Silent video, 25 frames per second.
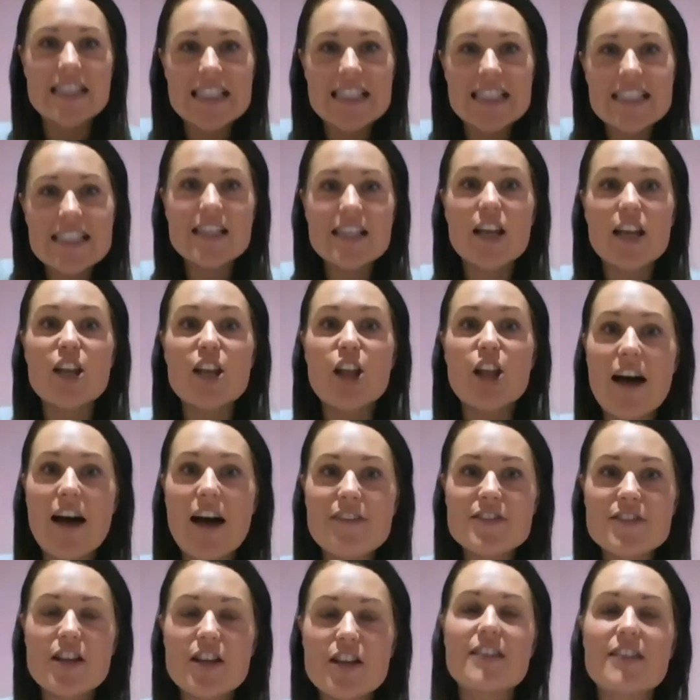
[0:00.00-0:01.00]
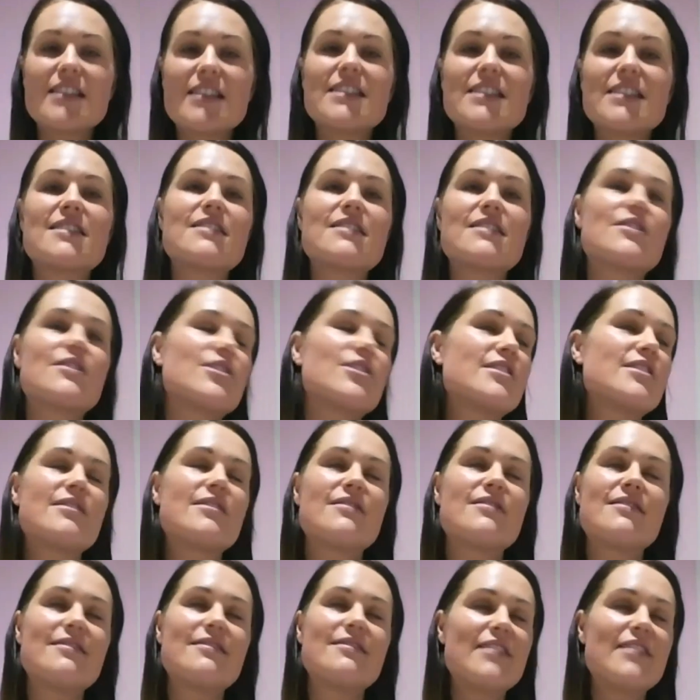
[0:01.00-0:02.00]
this is a lifestyle this is just
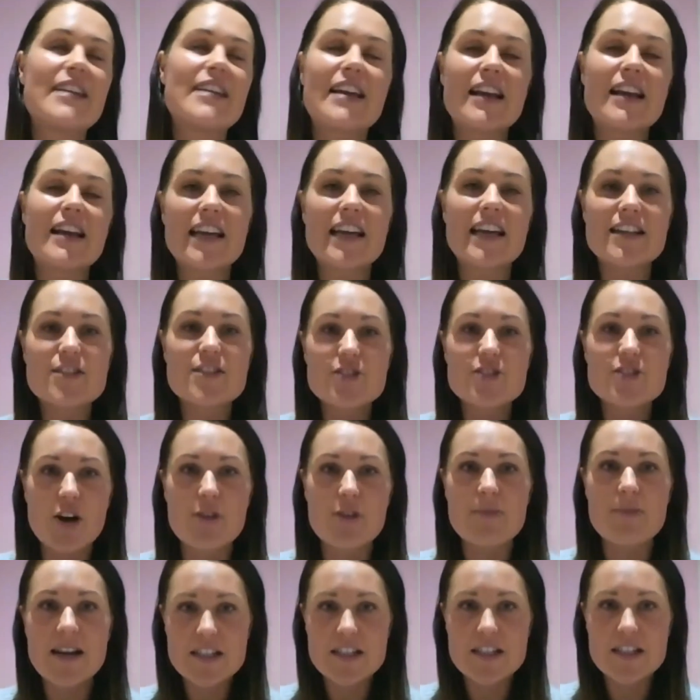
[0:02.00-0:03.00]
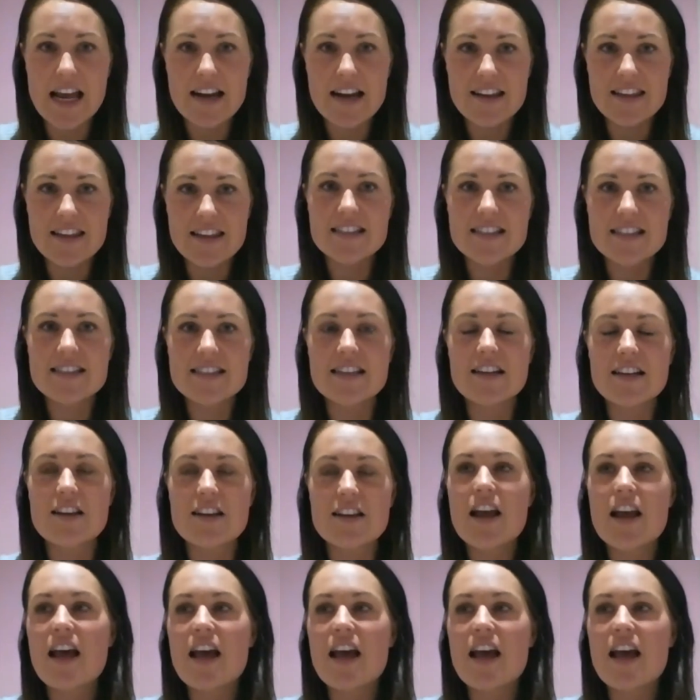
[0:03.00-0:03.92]
you're going to get so much out of this and